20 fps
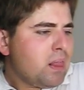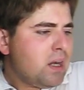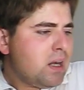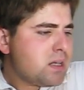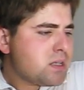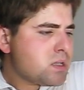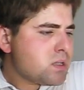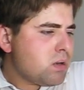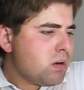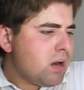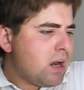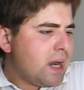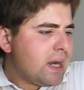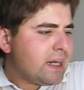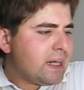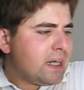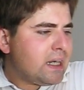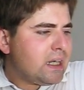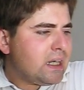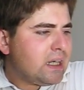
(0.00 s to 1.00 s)
So
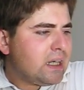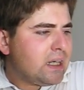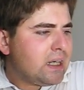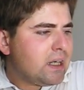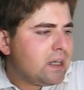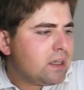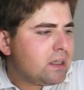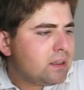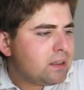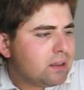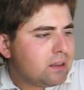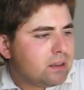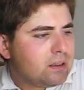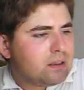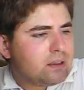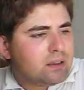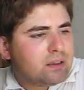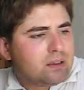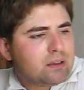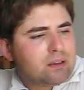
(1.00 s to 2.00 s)

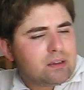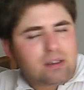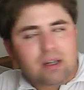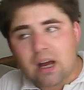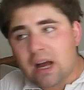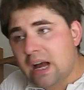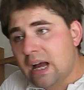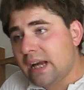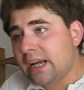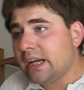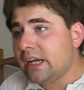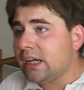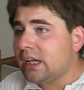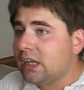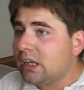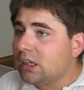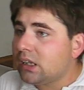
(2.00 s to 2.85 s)
hi,